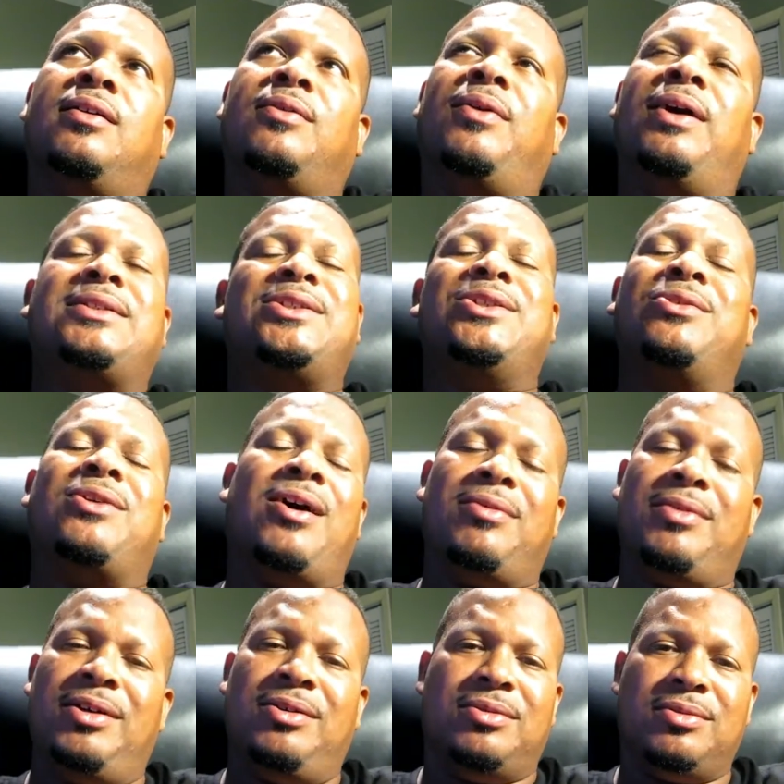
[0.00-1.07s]
What you
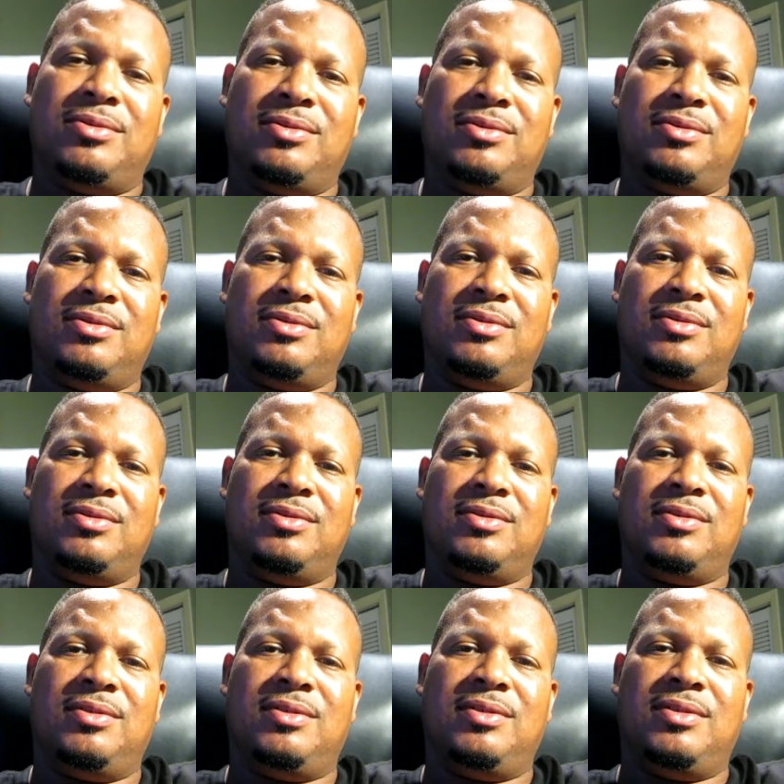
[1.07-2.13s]
gonna do?
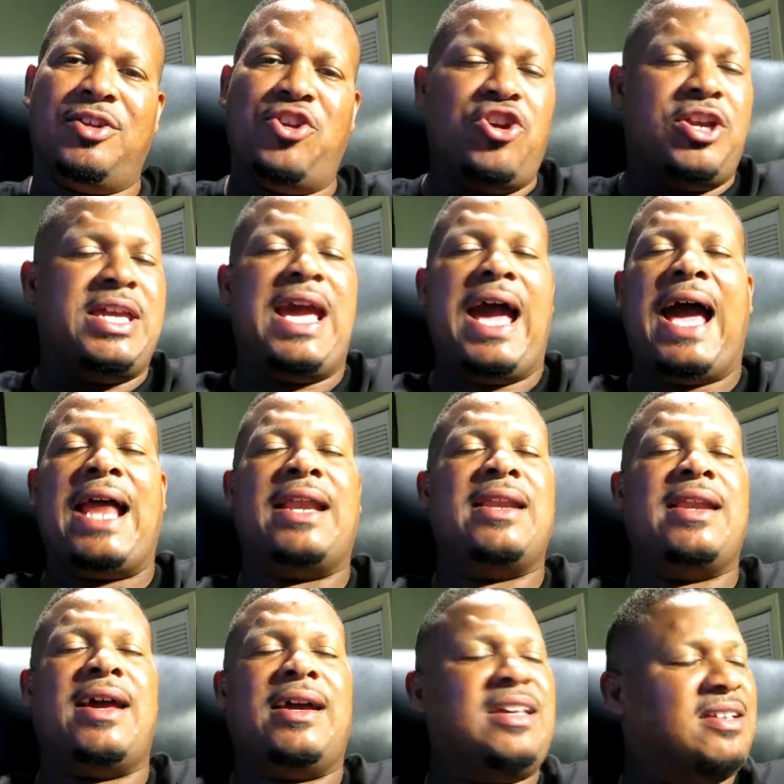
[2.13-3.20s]
You got it
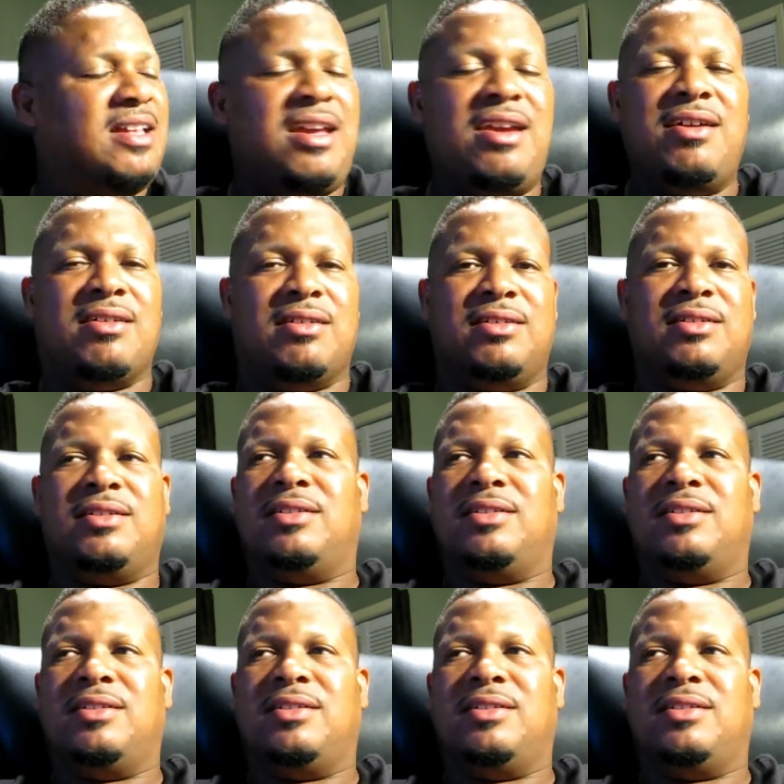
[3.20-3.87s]
now. It's here.